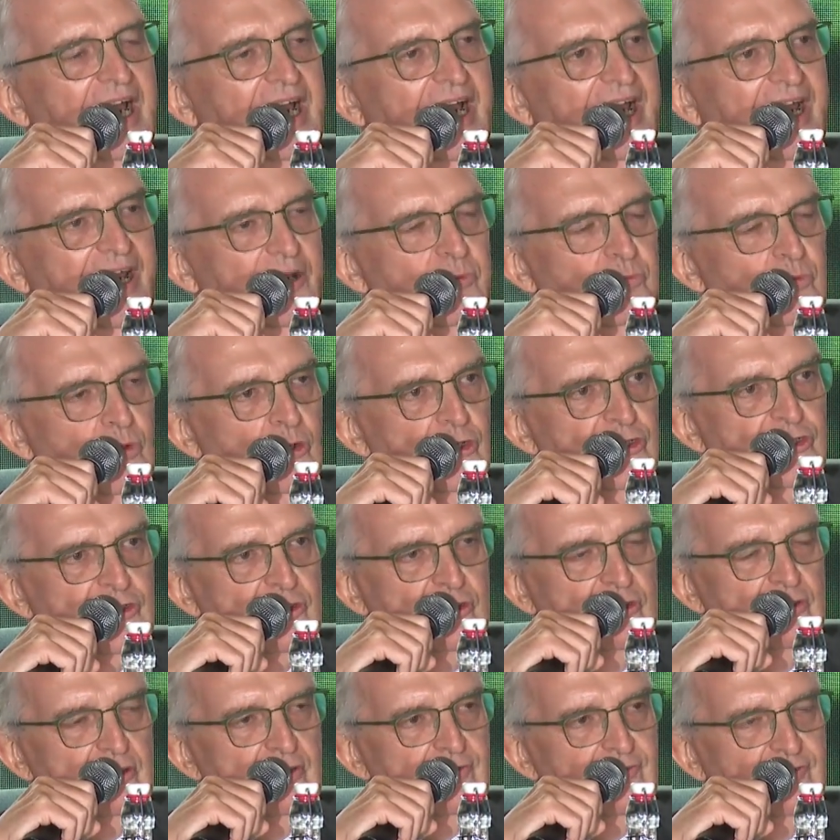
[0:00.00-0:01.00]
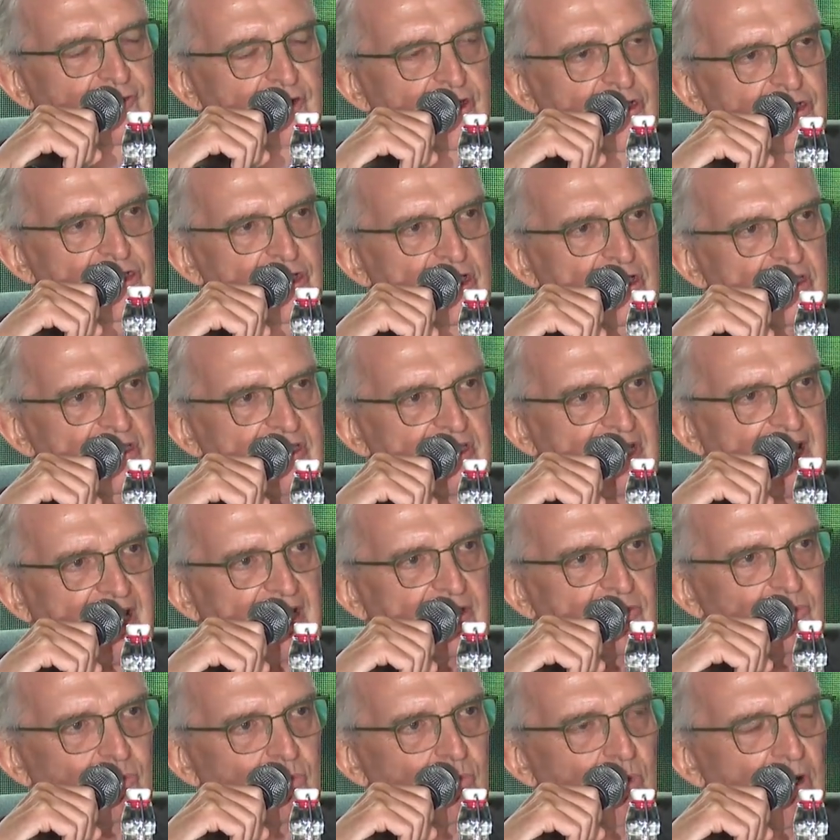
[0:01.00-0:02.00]
and what's good for just
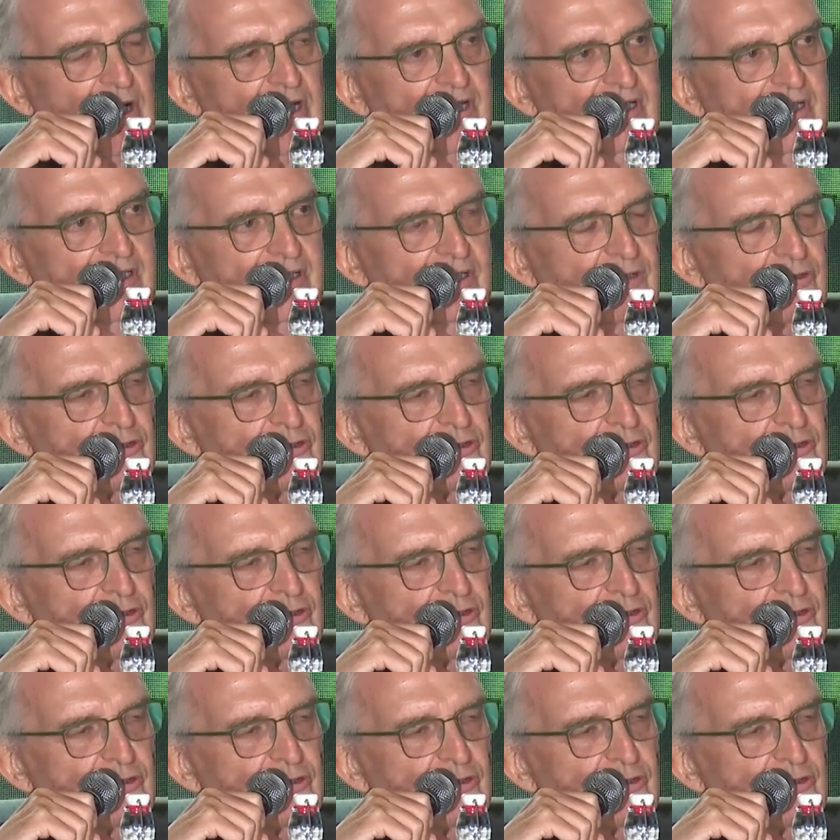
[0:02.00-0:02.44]
that one